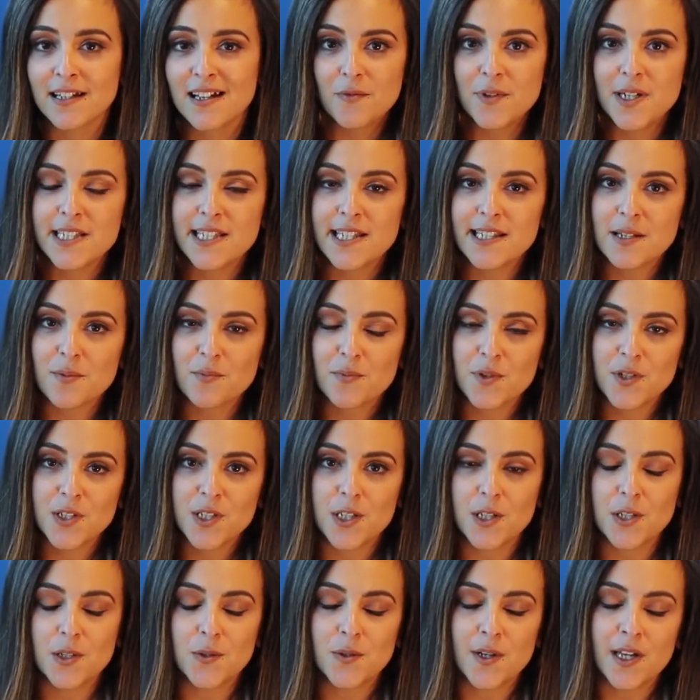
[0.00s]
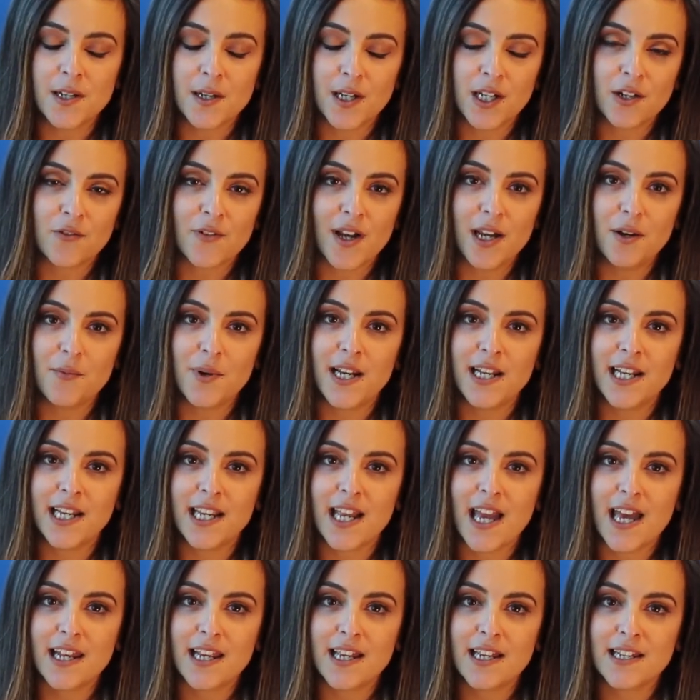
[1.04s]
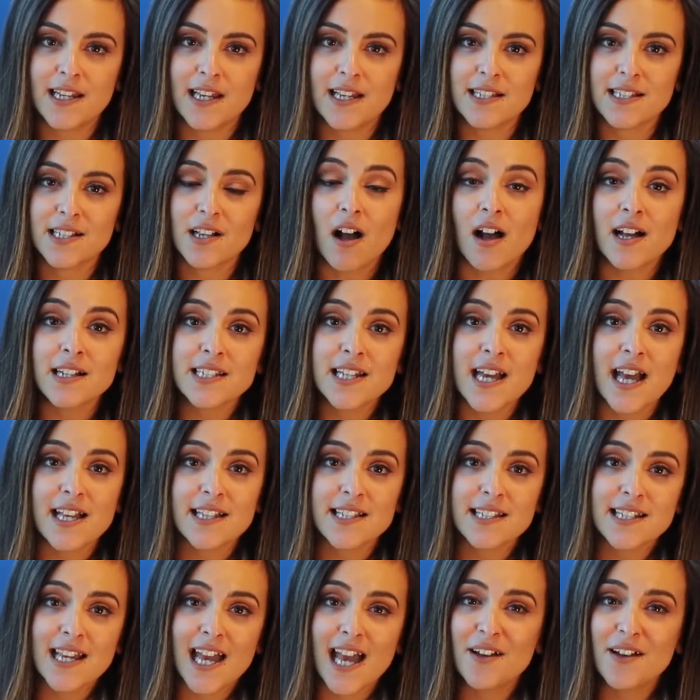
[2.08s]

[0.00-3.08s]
Reason number 2, and a great way to get it, is contest.